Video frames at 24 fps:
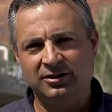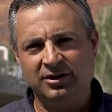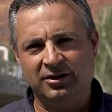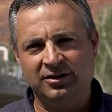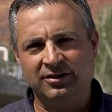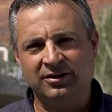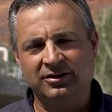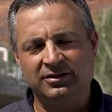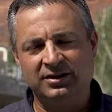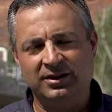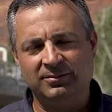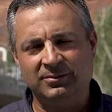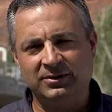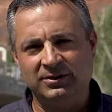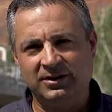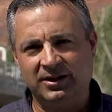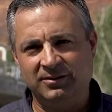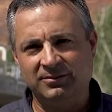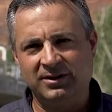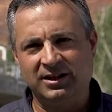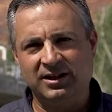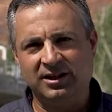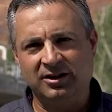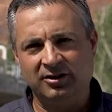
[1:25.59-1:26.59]
during the
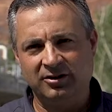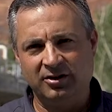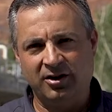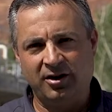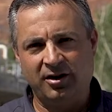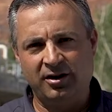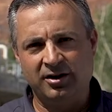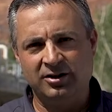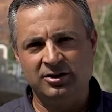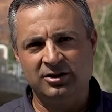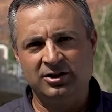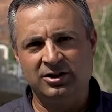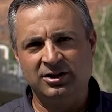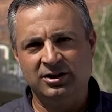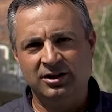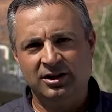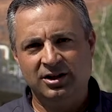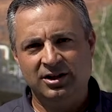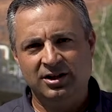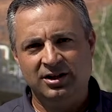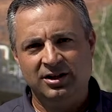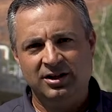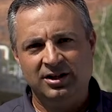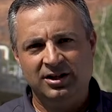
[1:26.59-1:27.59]
summertime they get a large
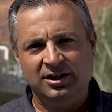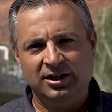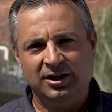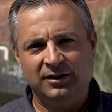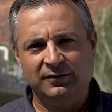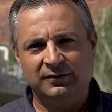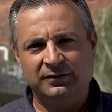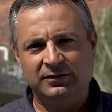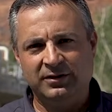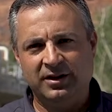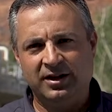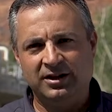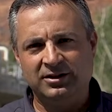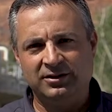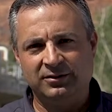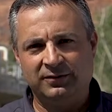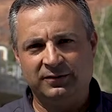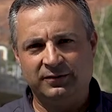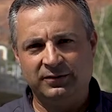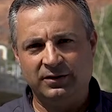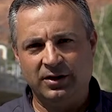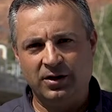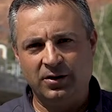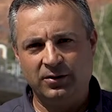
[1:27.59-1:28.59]
influx of
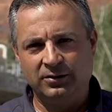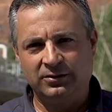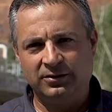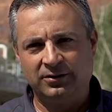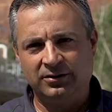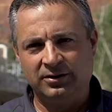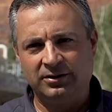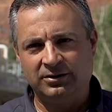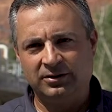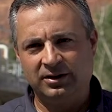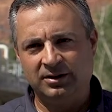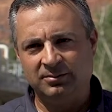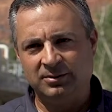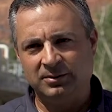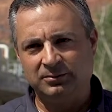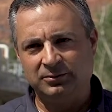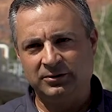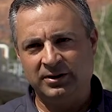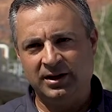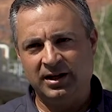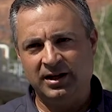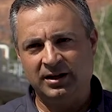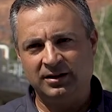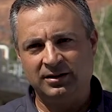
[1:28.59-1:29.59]
flow to their treatment
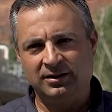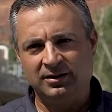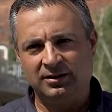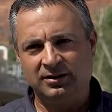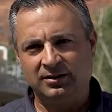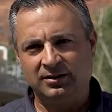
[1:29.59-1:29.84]
plant,